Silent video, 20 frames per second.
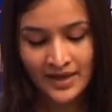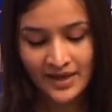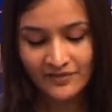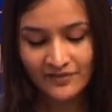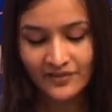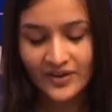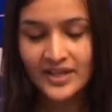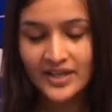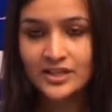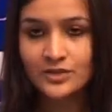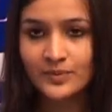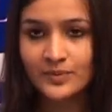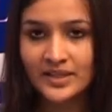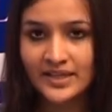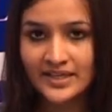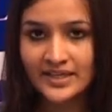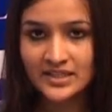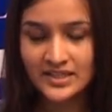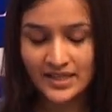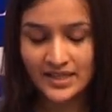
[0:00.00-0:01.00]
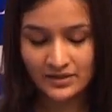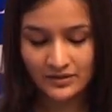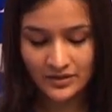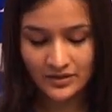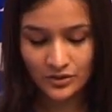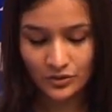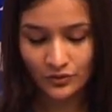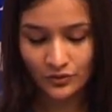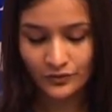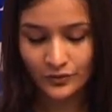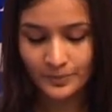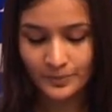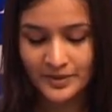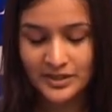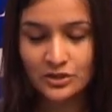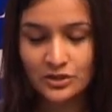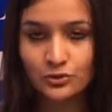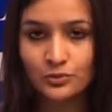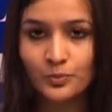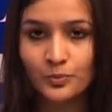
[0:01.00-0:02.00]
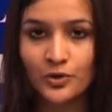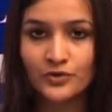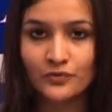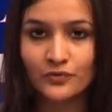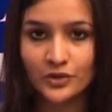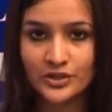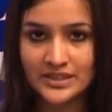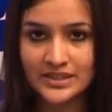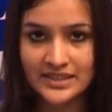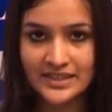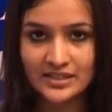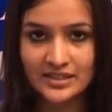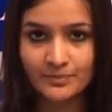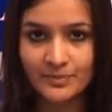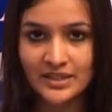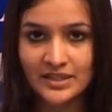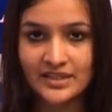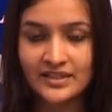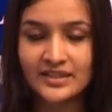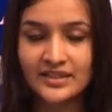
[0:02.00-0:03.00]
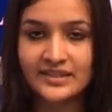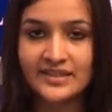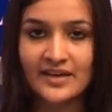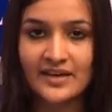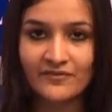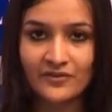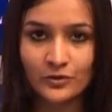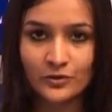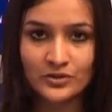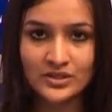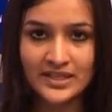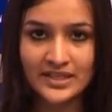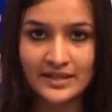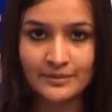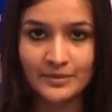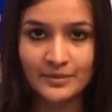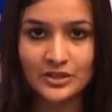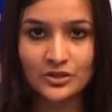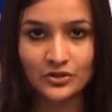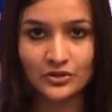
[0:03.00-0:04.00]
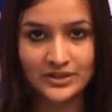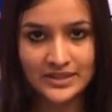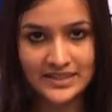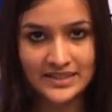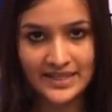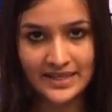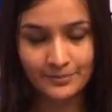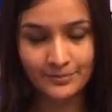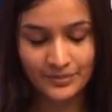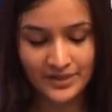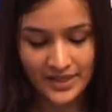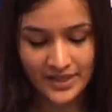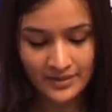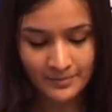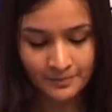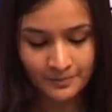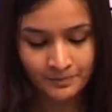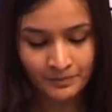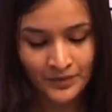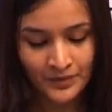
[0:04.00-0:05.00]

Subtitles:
FIIs were net sellers of Rs 2.46 billion in the F&O segment on the same day.